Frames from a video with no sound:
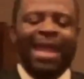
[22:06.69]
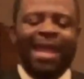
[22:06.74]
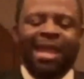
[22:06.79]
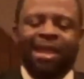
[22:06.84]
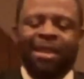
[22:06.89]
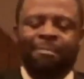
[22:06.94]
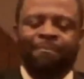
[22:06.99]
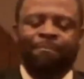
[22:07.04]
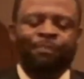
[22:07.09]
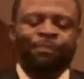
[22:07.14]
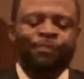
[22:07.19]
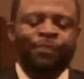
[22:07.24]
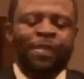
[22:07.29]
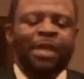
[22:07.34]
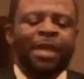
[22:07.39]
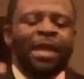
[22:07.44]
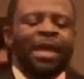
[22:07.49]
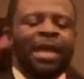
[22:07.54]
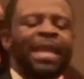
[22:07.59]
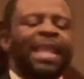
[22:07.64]

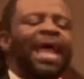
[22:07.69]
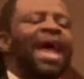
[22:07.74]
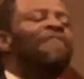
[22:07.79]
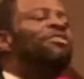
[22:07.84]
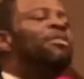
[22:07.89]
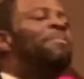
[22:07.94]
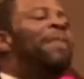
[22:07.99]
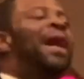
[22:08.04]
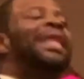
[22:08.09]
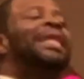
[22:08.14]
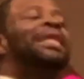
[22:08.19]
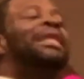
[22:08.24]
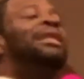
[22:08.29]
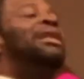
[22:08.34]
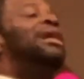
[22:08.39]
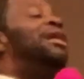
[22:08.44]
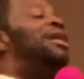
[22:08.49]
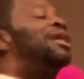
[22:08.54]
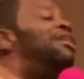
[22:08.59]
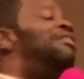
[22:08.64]
Uh-huh. And everybody
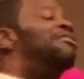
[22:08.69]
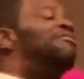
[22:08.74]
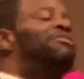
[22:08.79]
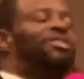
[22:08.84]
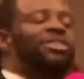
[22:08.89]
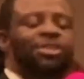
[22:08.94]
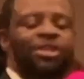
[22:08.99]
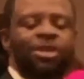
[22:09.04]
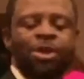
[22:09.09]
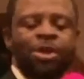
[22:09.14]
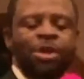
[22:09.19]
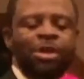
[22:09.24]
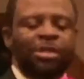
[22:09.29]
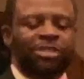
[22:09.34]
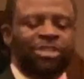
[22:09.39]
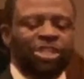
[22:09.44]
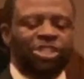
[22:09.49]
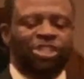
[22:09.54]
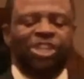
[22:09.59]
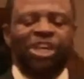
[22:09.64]
loves
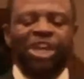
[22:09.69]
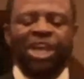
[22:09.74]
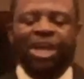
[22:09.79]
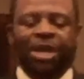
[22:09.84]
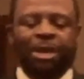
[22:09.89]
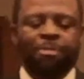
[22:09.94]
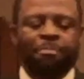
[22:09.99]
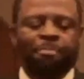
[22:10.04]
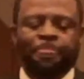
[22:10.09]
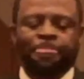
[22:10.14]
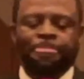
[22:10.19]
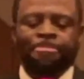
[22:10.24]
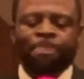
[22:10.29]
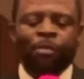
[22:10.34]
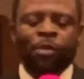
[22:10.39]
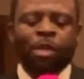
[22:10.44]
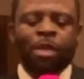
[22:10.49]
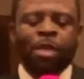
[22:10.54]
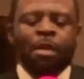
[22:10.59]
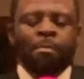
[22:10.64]
to cheer.
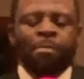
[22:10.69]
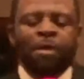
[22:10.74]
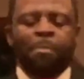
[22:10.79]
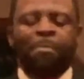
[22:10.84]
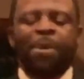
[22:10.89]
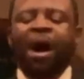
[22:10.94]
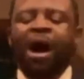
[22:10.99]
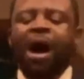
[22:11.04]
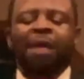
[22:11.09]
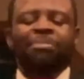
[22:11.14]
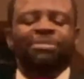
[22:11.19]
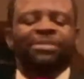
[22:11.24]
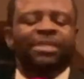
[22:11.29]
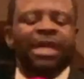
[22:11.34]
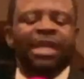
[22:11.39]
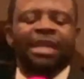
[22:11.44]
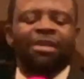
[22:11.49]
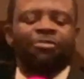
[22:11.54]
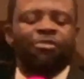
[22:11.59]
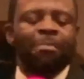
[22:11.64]
But Palm
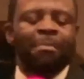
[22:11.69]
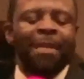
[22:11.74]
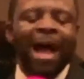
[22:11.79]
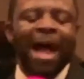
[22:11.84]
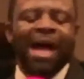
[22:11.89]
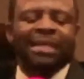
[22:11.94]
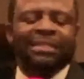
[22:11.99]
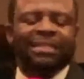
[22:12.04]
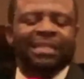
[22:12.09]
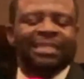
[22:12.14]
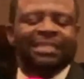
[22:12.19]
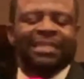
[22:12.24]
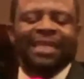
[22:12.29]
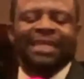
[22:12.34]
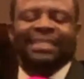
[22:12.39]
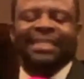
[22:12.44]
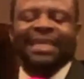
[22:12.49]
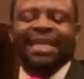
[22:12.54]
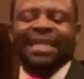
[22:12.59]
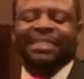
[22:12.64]
Sunday reminds us
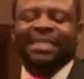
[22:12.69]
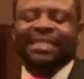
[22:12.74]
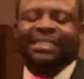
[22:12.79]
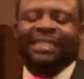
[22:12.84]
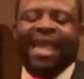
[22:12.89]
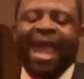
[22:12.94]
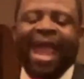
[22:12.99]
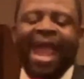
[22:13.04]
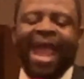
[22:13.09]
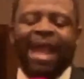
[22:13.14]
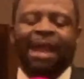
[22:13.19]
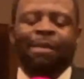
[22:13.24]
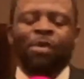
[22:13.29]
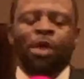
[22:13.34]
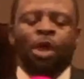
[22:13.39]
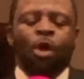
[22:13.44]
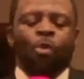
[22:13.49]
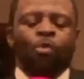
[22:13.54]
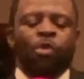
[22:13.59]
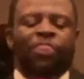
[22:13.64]
that Jesus
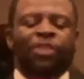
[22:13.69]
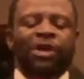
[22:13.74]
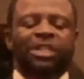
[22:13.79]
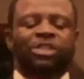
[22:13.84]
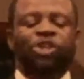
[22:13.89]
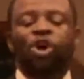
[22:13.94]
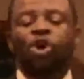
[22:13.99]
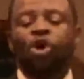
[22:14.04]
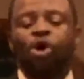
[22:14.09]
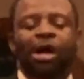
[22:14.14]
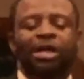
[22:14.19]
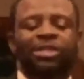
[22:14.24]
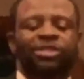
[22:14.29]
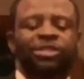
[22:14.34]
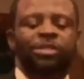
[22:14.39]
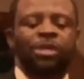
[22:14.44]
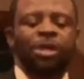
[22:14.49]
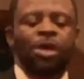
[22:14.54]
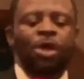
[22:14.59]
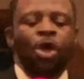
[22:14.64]
came with a
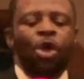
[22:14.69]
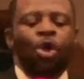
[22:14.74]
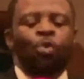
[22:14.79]
choice.